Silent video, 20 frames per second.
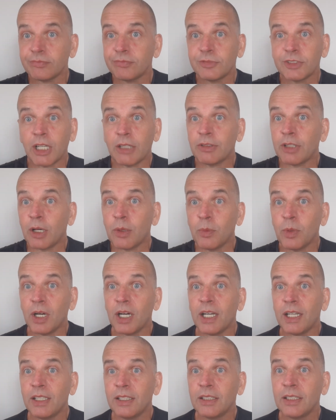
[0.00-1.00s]
Don't know
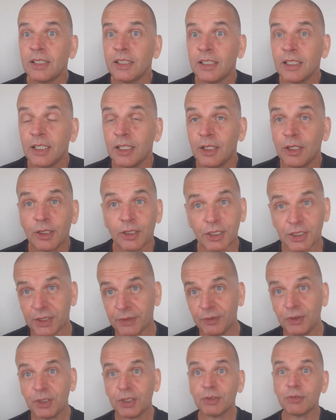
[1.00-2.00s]
why. Because if
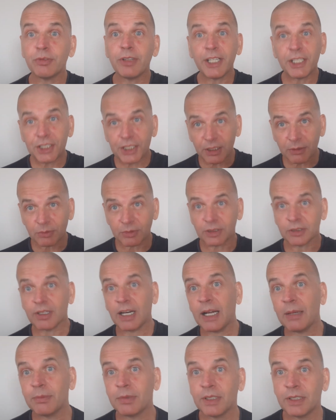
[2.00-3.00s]
you can reach up and
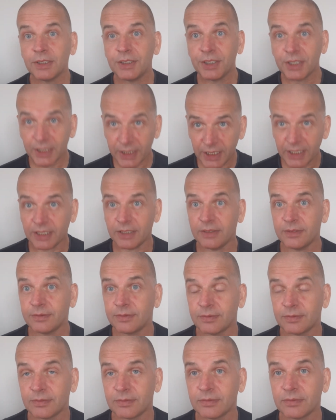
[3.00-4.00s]
grab, you can hit.
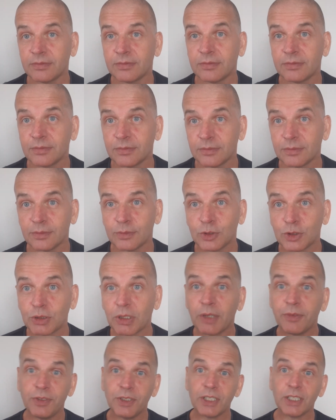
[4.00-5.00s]
So
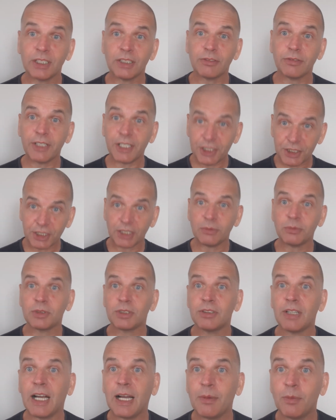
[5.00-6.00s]
if you're going to reach up and
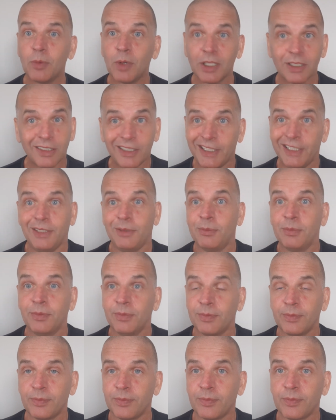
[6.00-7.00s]
grab, why not hit them?
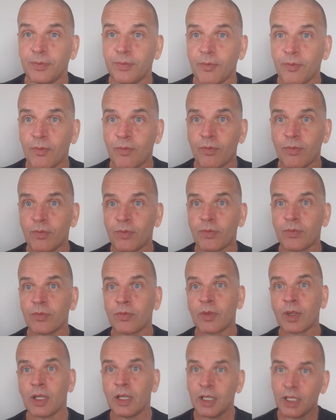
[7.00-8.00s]

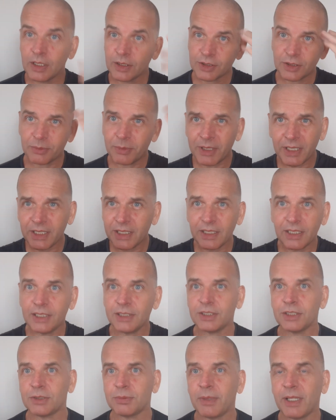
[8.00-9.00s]
To me, it
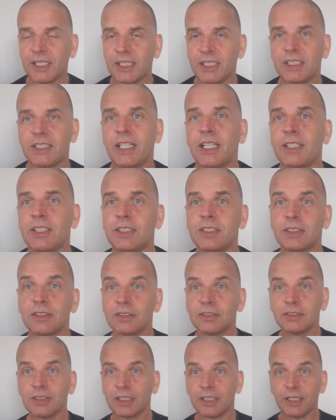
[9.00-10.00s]
just makes sense
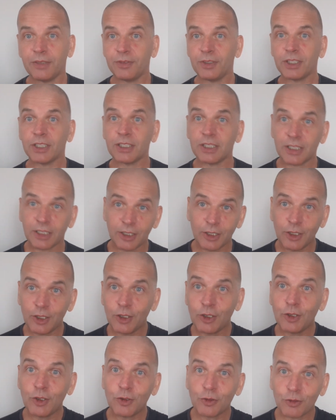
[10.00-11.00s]
that if you're going to
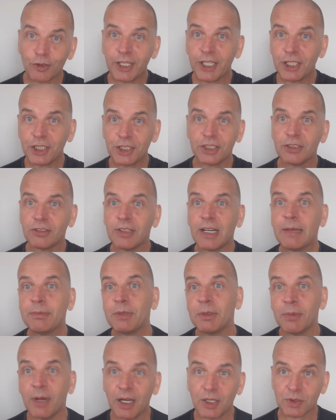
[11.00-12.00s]
reach and grab, you
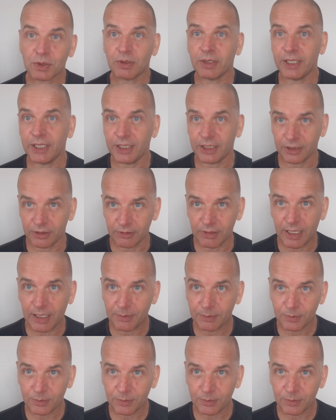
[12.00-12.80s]
might as well hit and grab.